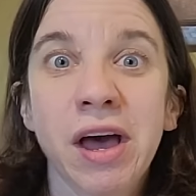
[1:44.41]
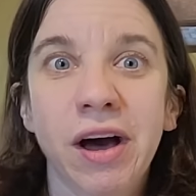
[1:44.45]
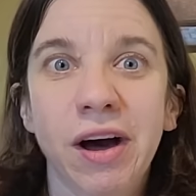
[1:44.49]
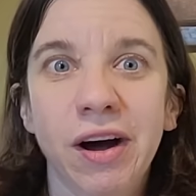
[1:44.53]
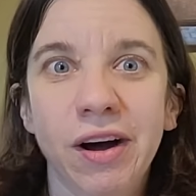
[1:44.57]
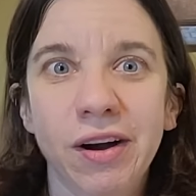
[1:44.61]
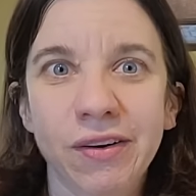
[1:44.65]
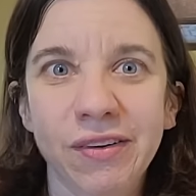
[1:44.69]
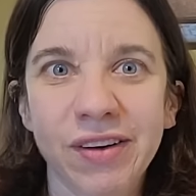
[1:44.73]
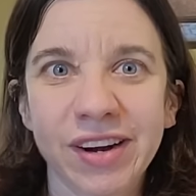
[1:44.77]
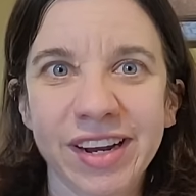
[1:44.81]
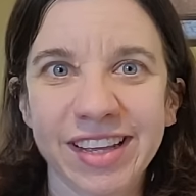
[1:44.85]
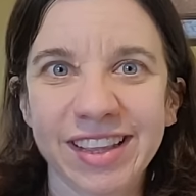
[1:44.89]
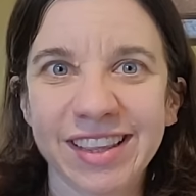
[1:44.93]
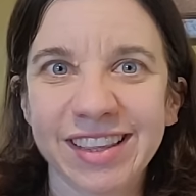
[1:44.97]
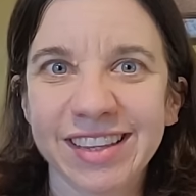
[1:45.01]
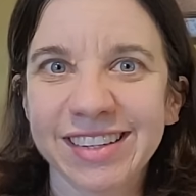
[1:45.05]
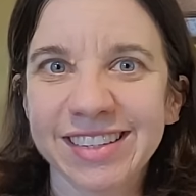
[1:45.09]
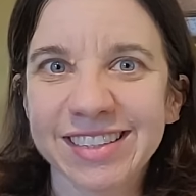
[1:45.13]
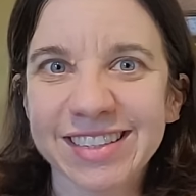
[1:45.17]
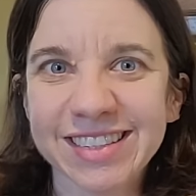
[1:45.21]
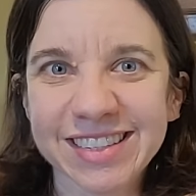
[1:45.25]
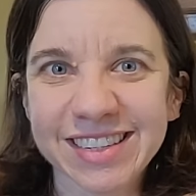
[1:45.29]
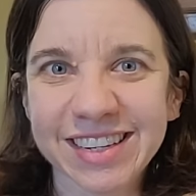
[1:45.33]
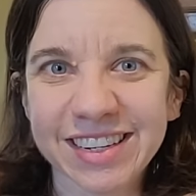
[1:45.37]
All right,
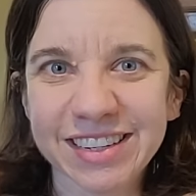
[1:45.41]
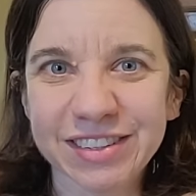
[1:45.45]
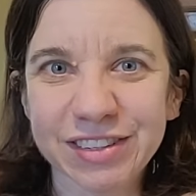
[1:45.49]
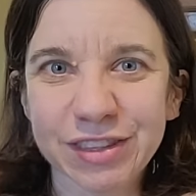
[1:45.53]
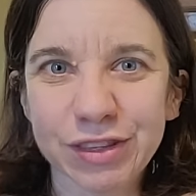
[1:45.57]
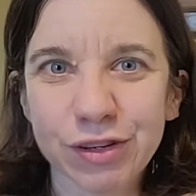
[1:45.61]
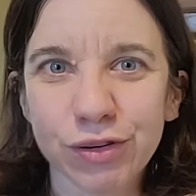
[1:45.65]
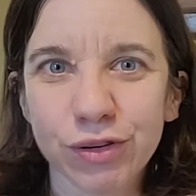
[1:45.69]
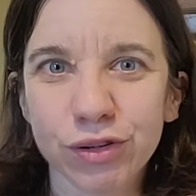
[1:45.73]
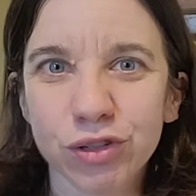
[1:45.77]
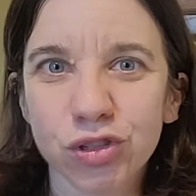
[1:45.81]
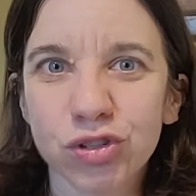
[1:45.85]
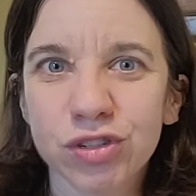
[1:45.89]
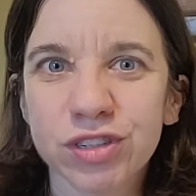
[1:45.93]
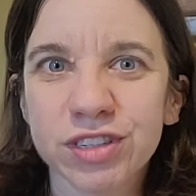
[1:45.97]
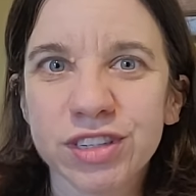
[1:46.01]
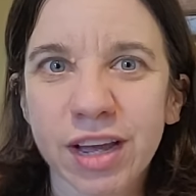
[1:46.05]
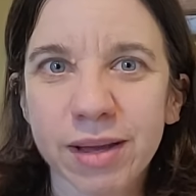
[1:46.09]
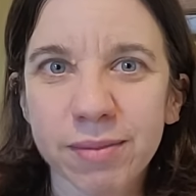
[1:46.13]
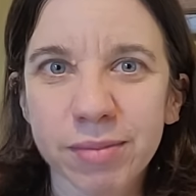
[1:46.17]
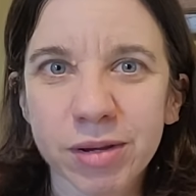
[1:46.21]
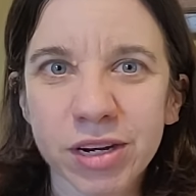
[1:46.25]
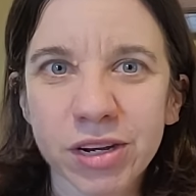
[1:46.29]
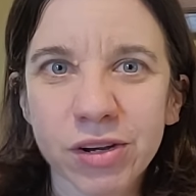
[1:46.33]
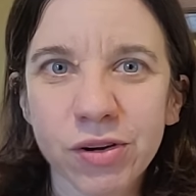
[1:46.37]
let's get to the groceries.
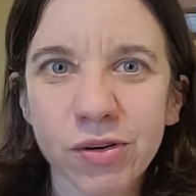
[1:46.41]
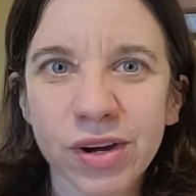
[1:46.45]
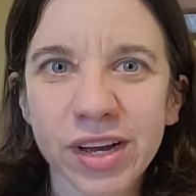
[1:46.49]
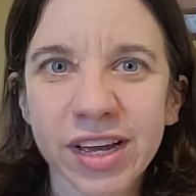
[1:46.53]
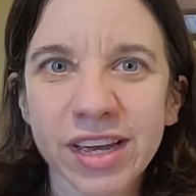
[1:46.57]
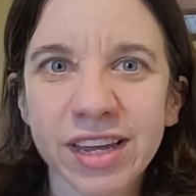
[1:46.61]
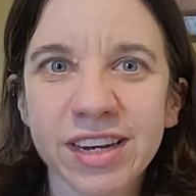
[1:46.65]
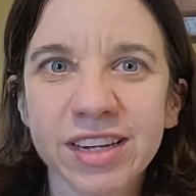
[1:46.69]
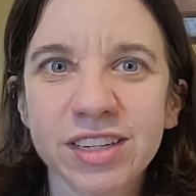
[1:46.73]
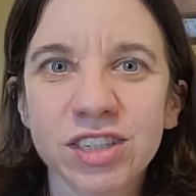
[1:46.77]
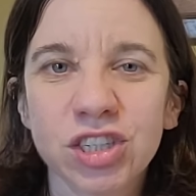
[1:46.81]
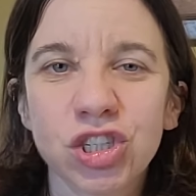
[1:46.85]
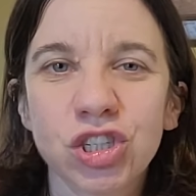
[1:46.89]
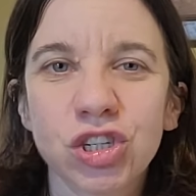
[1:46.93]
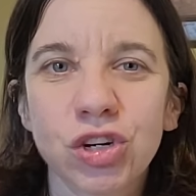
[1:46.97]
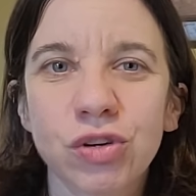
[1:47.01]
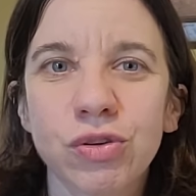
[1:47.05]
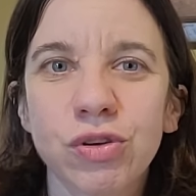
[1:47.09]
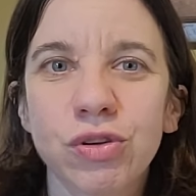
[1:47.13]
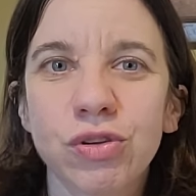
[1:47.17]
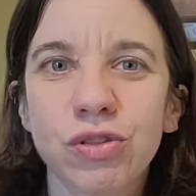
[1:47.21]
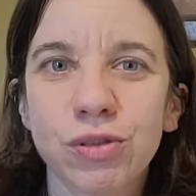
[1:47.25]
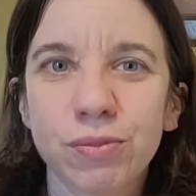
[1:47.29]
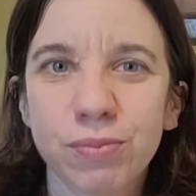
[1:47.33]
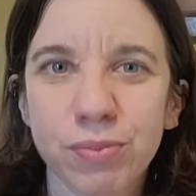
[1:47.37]
I'm gonna go ahead and show
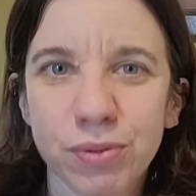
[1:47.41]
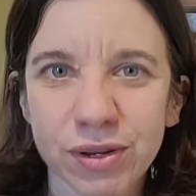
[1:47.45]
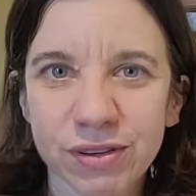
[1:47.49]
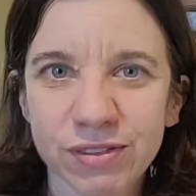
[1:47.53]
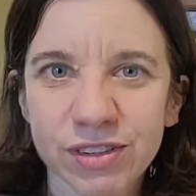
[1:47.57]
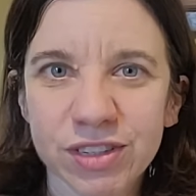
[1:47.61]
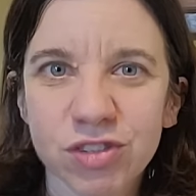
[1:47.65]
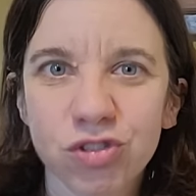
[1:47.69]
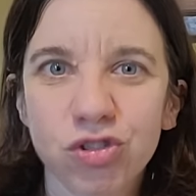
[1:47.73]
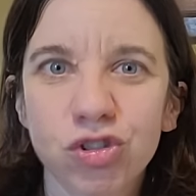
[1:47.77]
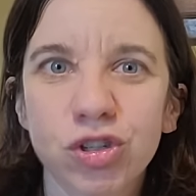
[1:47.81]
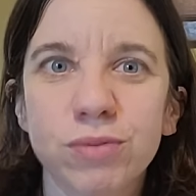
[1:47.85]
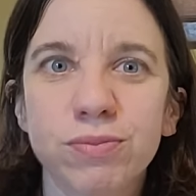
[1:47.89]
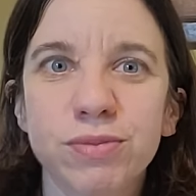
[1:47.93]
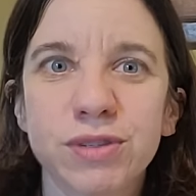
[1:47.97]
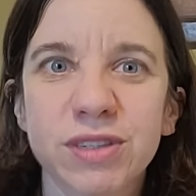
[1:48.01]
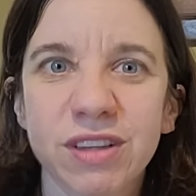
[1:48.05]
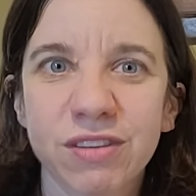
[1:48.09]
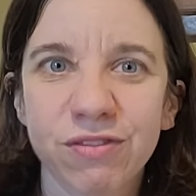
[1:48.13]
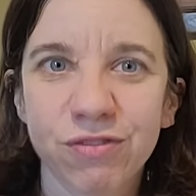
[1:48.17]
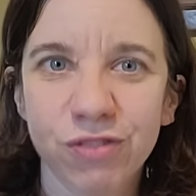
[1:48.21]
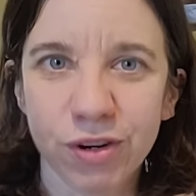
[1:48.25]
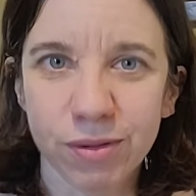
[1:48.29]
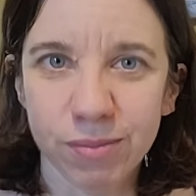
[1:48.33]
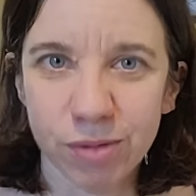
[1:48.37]
you the previous trips
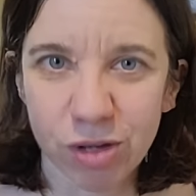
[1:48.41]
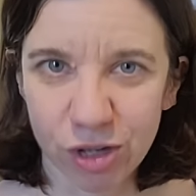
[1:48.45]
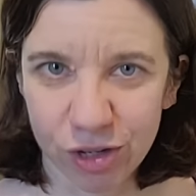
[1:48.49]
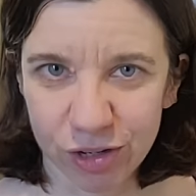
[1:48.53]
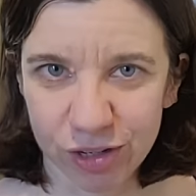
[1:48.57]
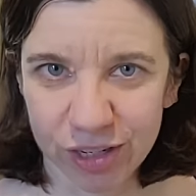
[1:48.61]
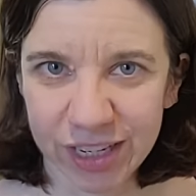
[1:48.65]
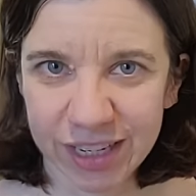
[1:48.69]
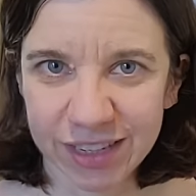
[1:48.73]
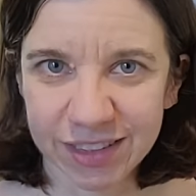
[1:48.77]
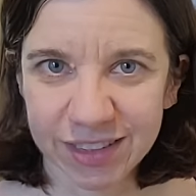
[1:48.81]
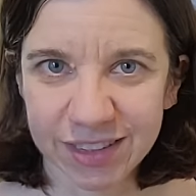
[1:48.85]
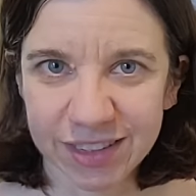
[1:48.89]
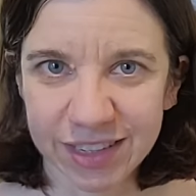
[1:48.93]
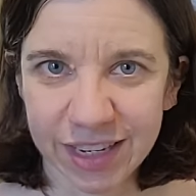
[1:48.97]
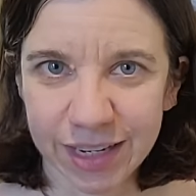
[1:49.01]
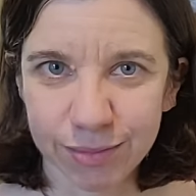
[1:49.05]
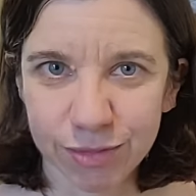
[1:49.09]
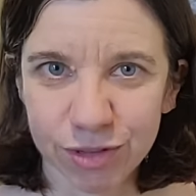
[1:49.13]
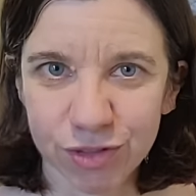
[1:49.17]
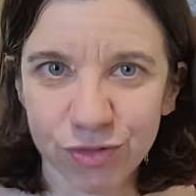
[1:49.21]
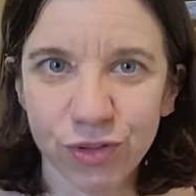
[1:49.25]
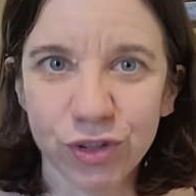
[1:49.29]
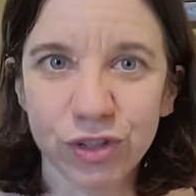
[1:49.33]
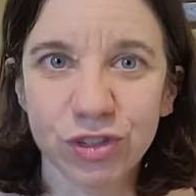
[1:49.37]
from Aldi and
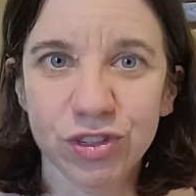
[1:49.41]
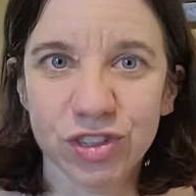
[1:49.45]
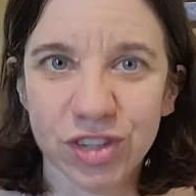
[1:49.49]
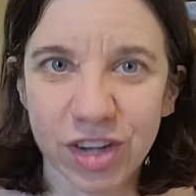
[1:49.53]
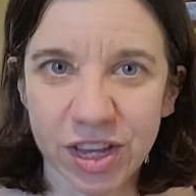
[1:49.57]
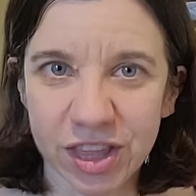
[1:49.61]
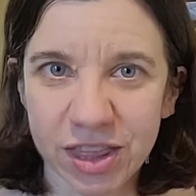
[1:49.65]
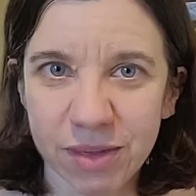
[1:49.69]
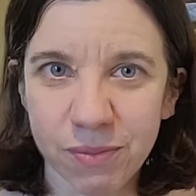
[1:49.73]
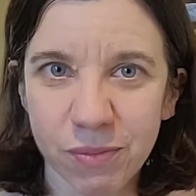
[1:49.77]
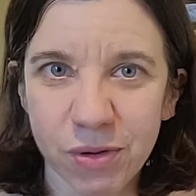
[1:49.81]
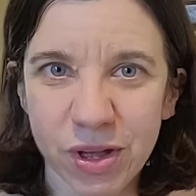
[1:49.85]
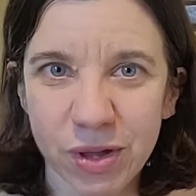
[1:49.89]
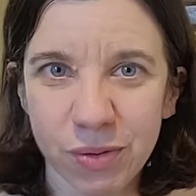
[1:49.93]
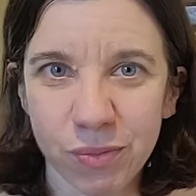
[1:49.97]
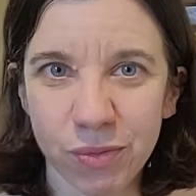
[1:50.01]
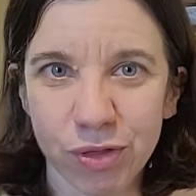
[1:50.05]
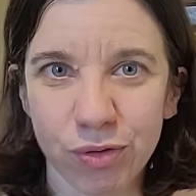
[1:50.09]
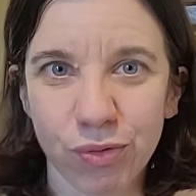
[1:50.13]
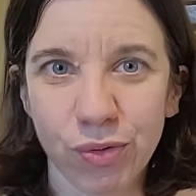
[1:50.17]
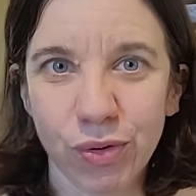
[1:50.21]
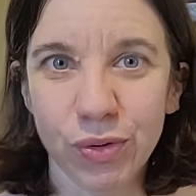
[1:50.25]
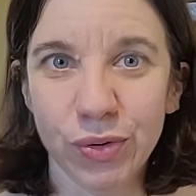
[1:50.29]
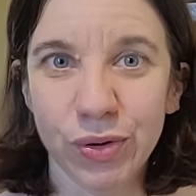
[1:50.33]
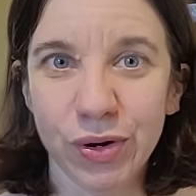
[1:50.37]
Sam's first, and then we'll end with
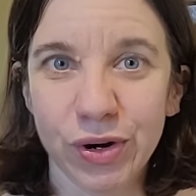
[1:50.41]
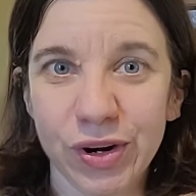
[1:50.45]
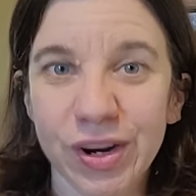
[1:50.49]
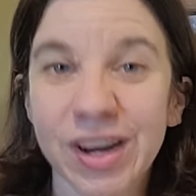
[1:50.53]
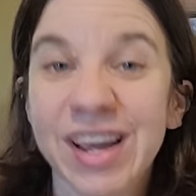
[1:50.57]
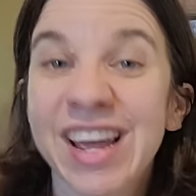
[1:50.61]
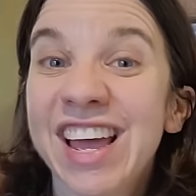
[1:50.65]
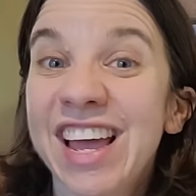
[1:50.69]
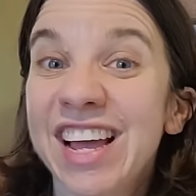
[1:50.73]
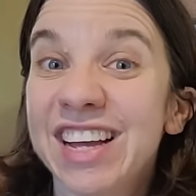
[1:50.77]
Kroger.